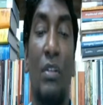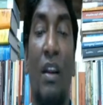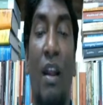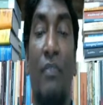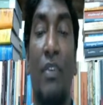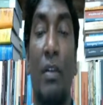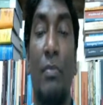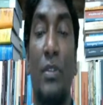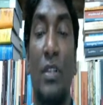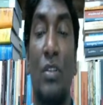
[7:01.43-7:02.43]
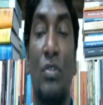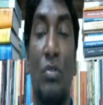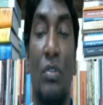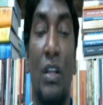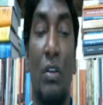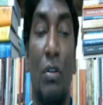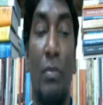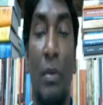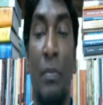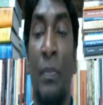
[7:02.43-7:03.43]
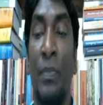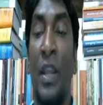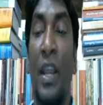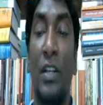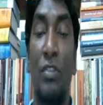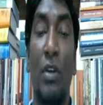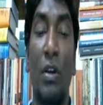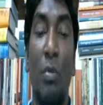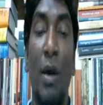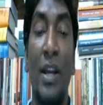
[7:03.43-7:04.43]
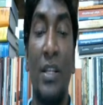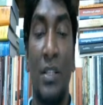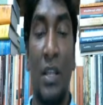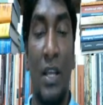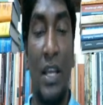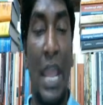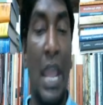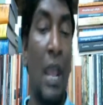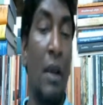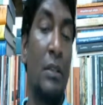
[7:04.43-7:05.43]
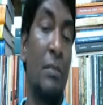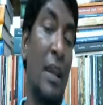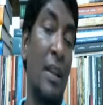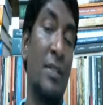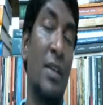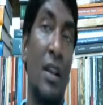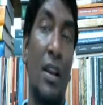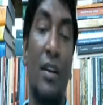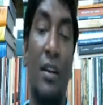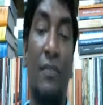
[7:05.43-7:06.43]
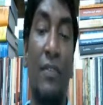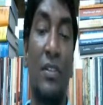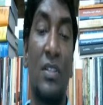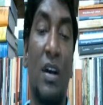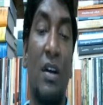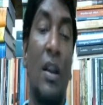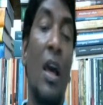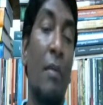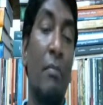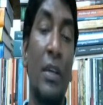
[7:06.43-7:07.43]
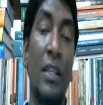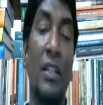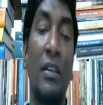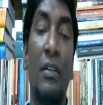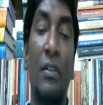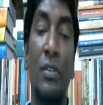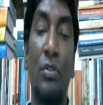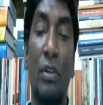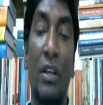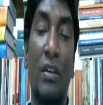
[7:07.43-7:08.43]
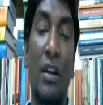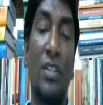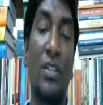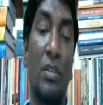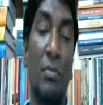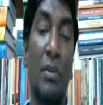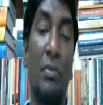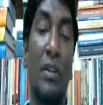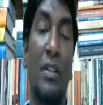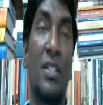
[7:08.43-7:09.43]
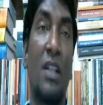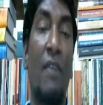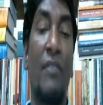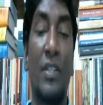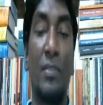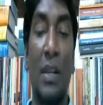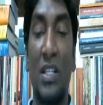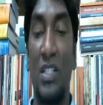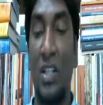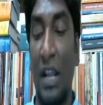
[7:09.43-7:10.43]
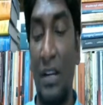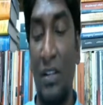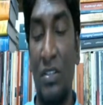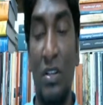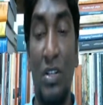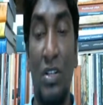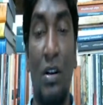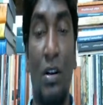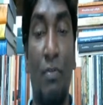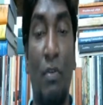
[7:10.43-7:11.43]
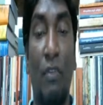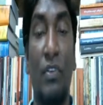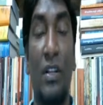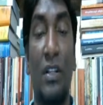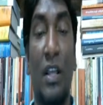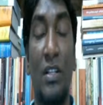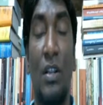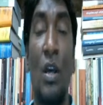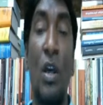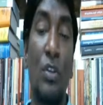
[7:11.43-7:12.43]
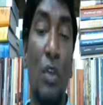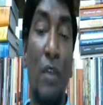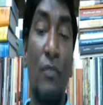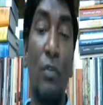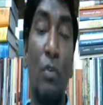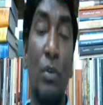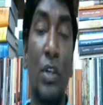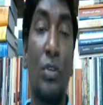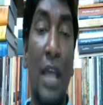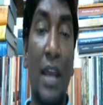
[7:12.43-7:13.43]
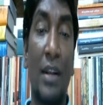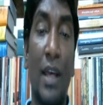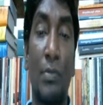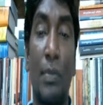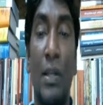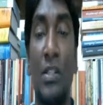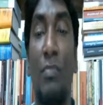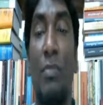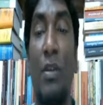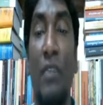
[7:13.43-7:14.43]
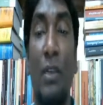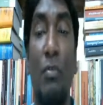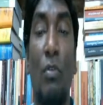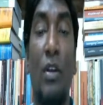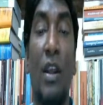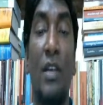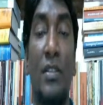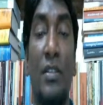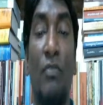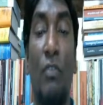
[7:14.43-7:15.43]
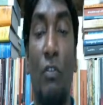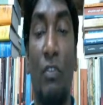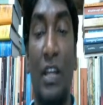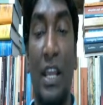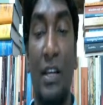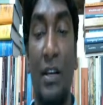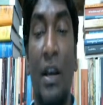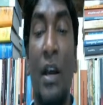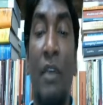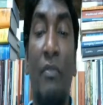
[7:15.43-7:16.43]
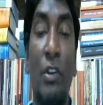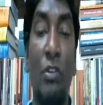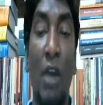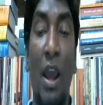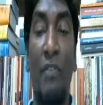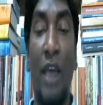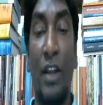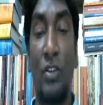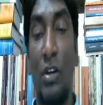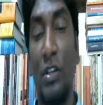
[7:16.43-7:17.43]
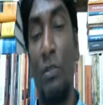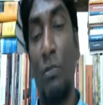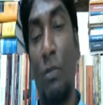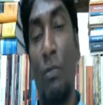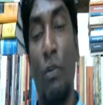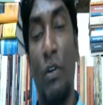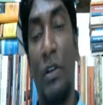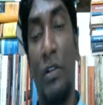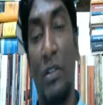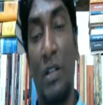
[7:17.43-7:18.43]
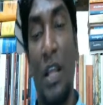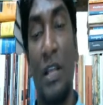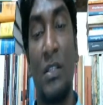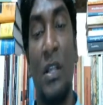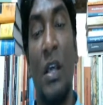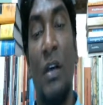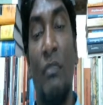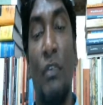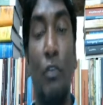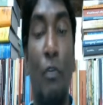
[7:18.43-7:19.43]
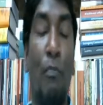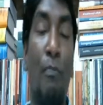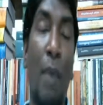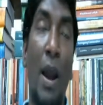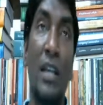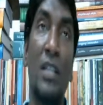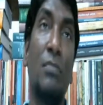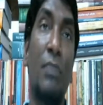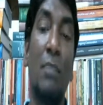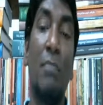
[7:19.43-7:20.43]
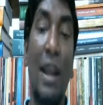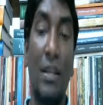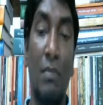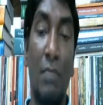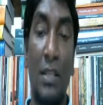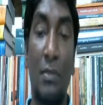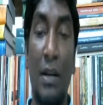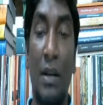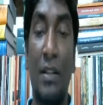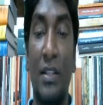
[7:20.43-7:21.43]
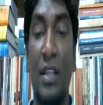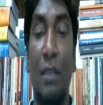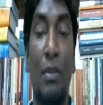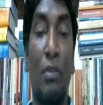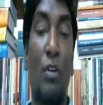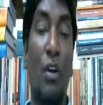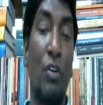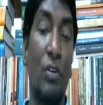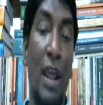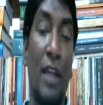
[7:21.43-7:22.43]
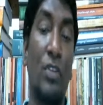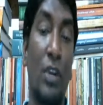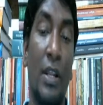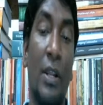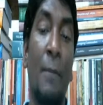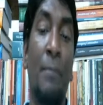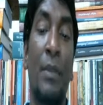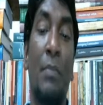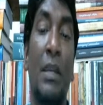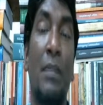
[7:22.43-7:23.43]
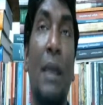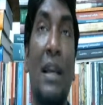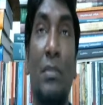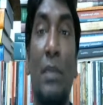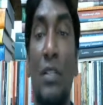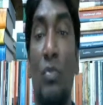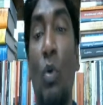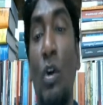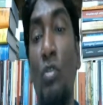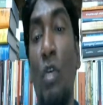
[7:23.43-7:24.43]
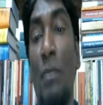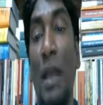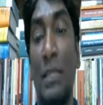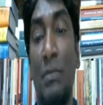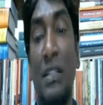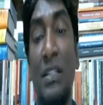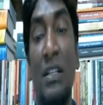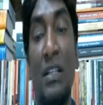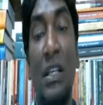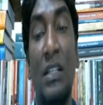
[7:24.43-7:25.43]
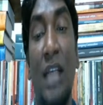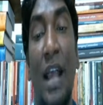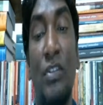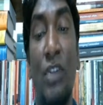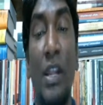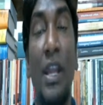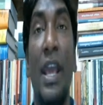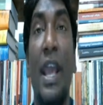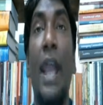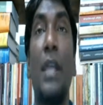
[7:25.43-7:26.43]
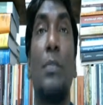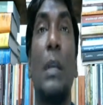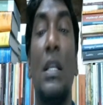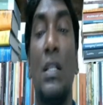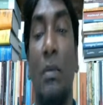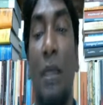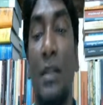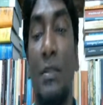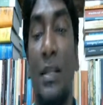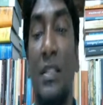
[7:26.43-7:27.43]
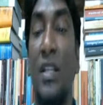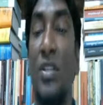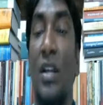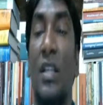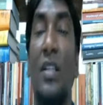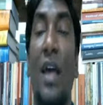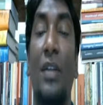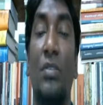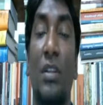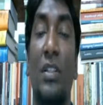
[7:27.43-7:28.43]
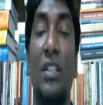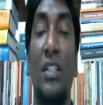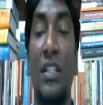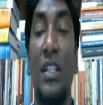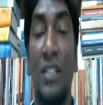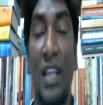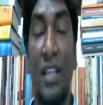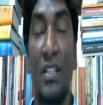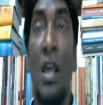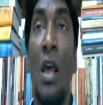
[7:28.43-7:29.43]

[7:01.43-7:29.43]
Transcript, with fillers: the graphical representation of the equilibrium it requires a managerial indifference curve b the curve showing relationship between the staff expenditure and discretionary profit and that's it so if you look into that aspect simplified model as the following like when you have actually the product case where your pi is being maximized but at the same time you are not actually being maximized what you are maximizing is actually expenditure maximization is actually in this case